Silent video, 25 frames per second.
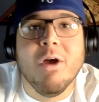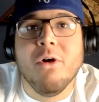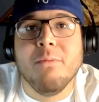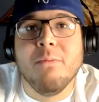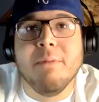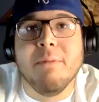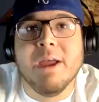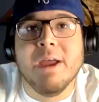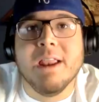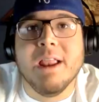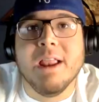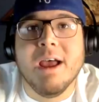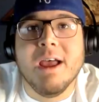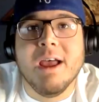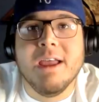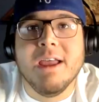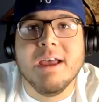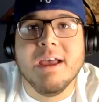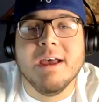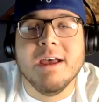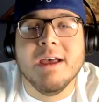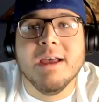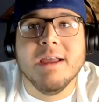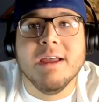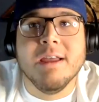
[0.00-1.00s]

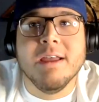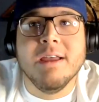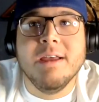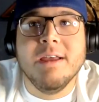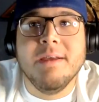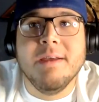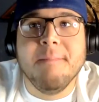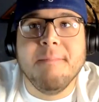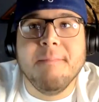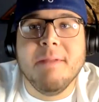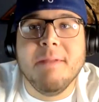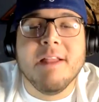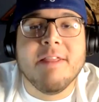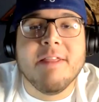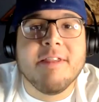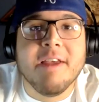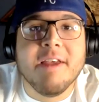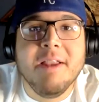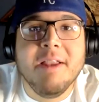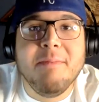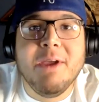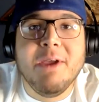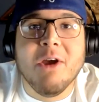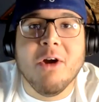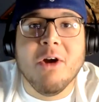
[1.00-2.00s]
man. It's going
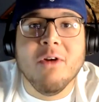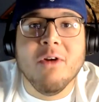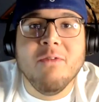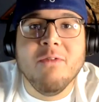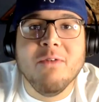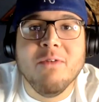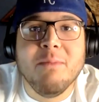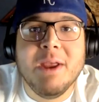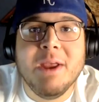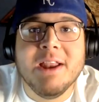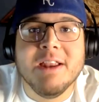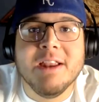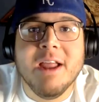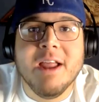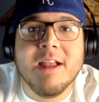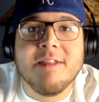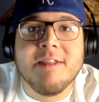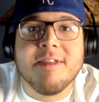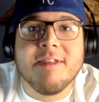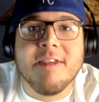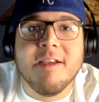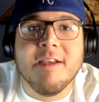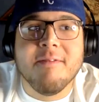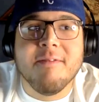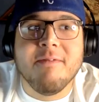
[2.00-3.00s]
to be hard for me to not
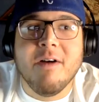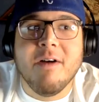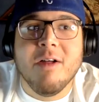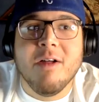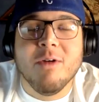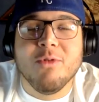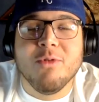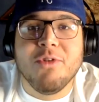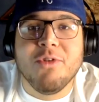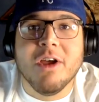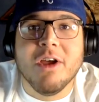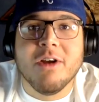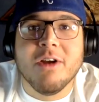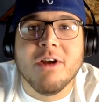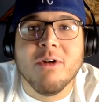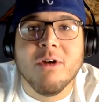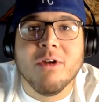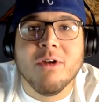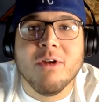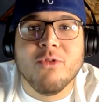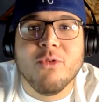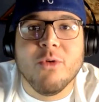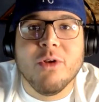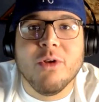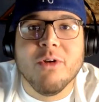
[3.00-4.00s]
say follow Tucker
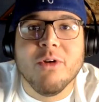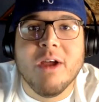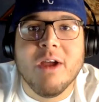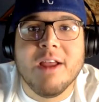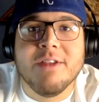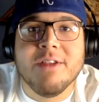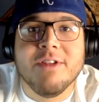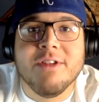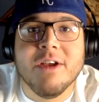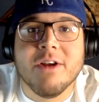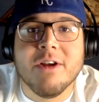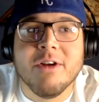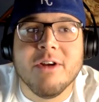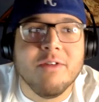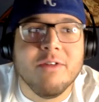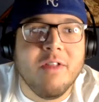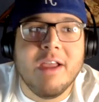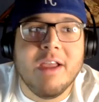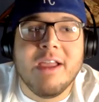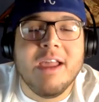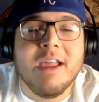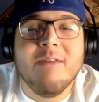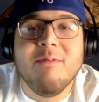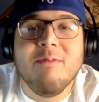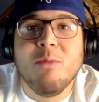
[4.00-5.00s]
on Twitter at Tucker.
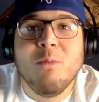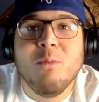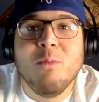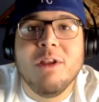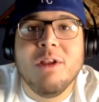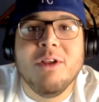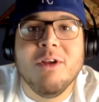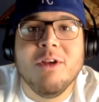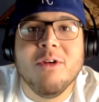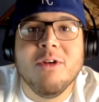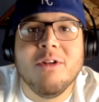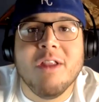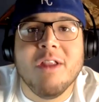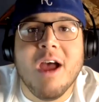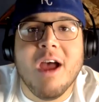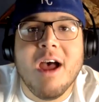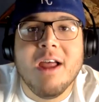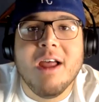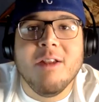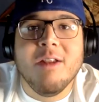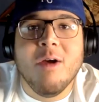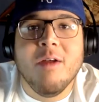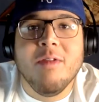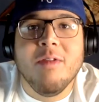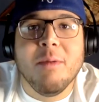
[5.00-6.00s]
Like, even when you're
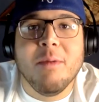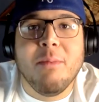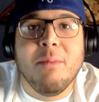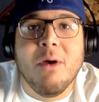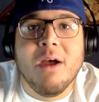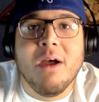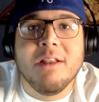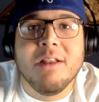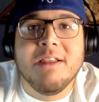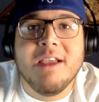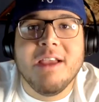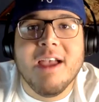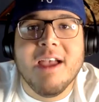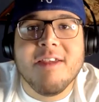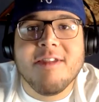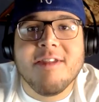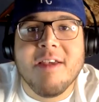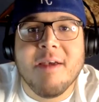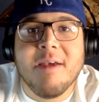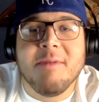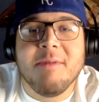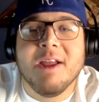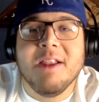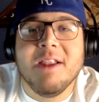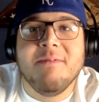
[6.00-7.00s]
not on the podcast,
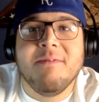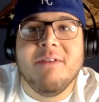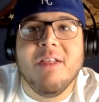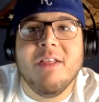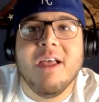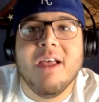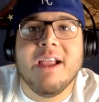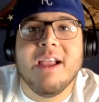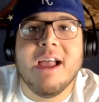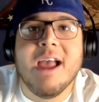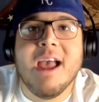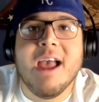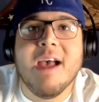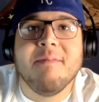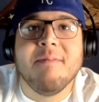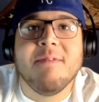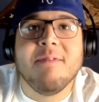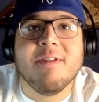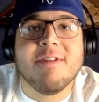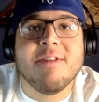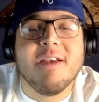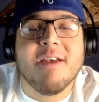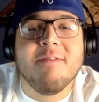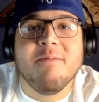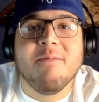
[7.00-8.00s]
I'm going to feel like I have to
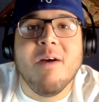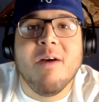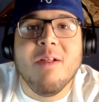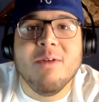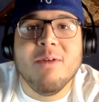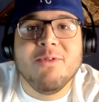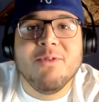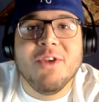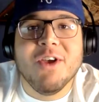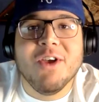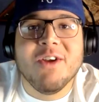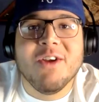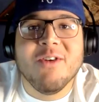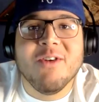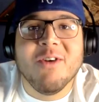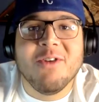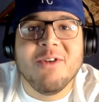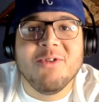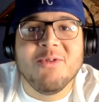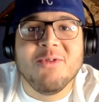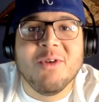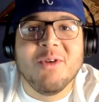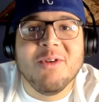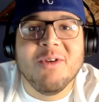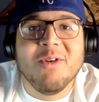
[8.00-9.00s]
say follow Tucker on
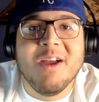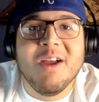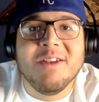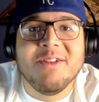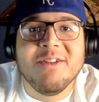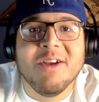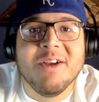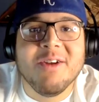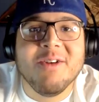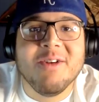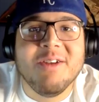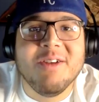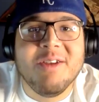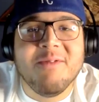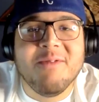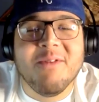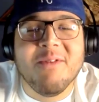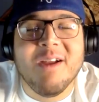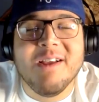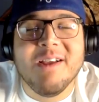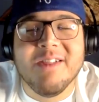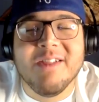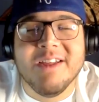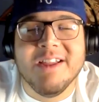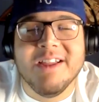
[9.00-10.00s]
Twitter at Tucker D.
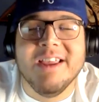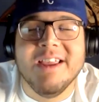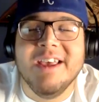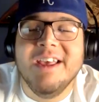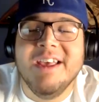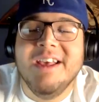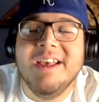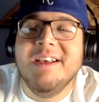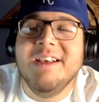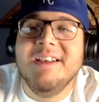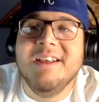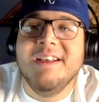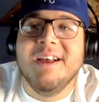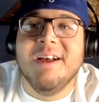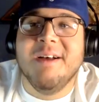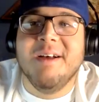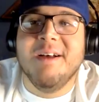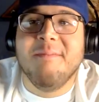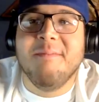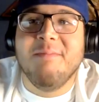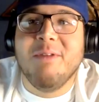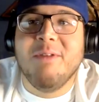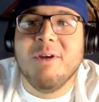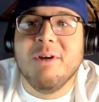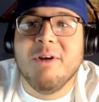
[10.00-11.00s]
Franklin.
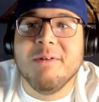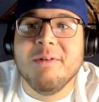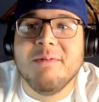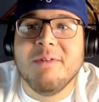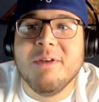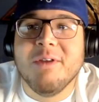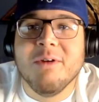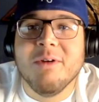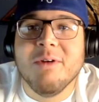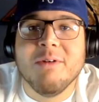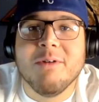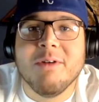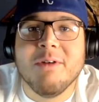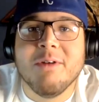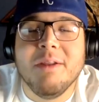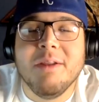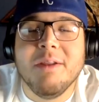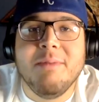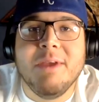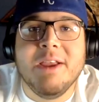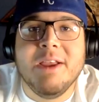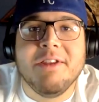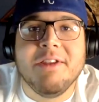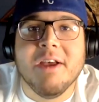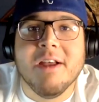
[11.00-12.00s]
There are going to
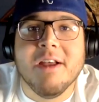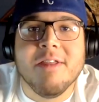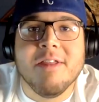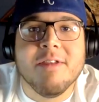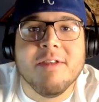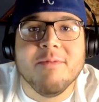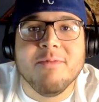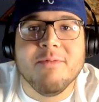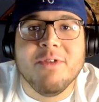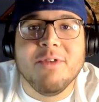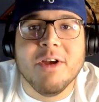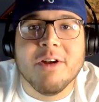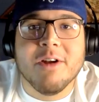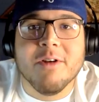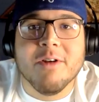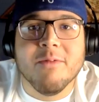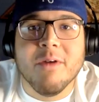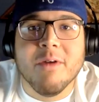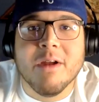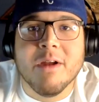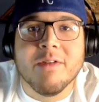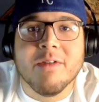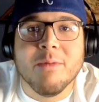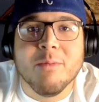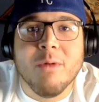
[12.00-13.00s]
be tons of Tucker
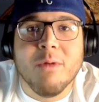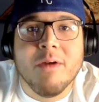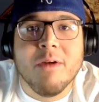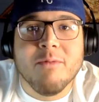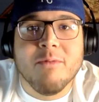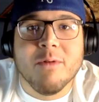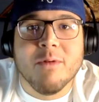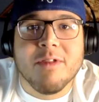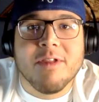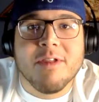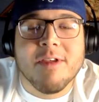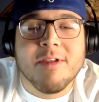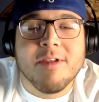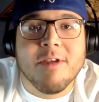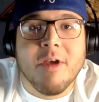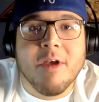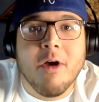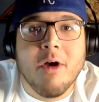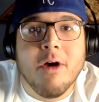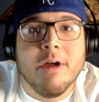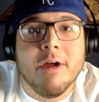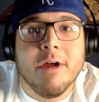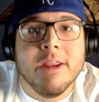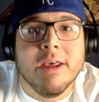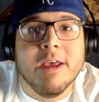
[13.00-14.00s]
Franklin references
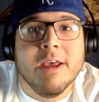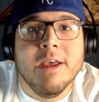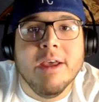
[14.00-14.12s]
on